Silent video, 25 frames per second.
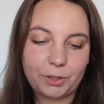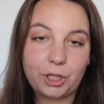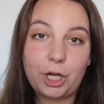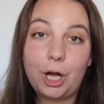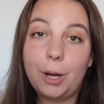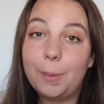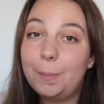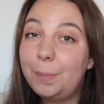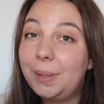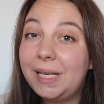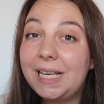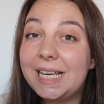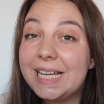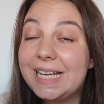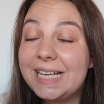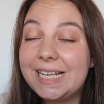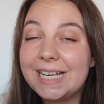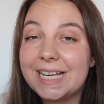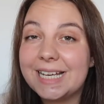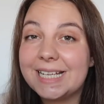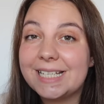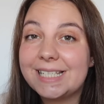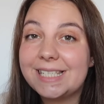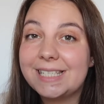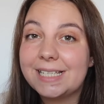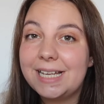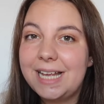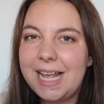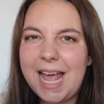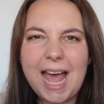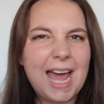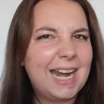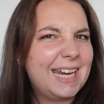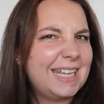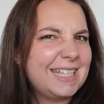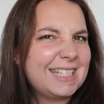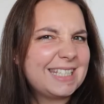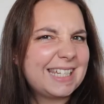completeness,
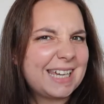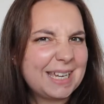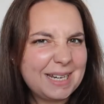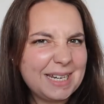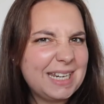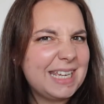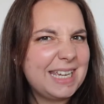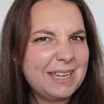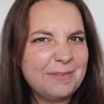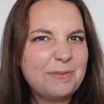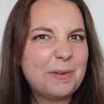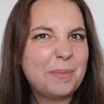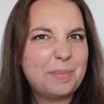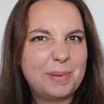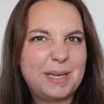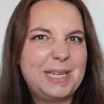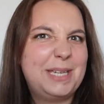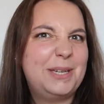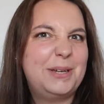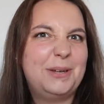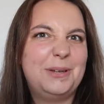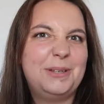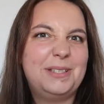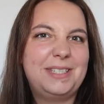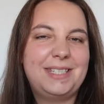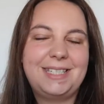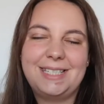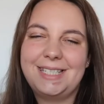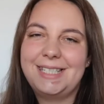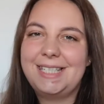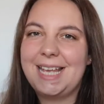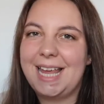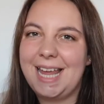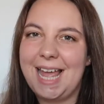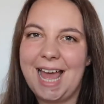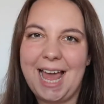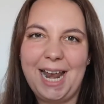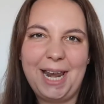and it can even be used to
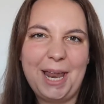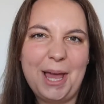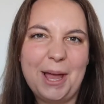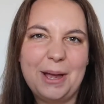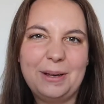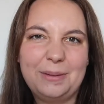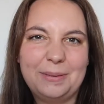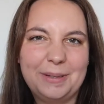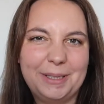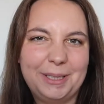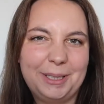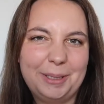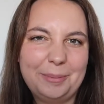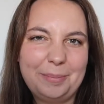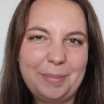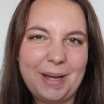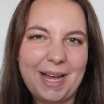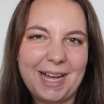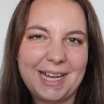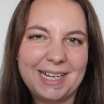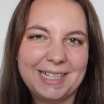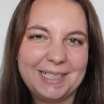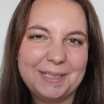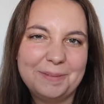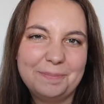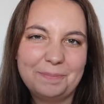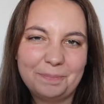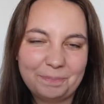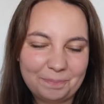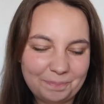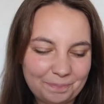say hello and goodbye.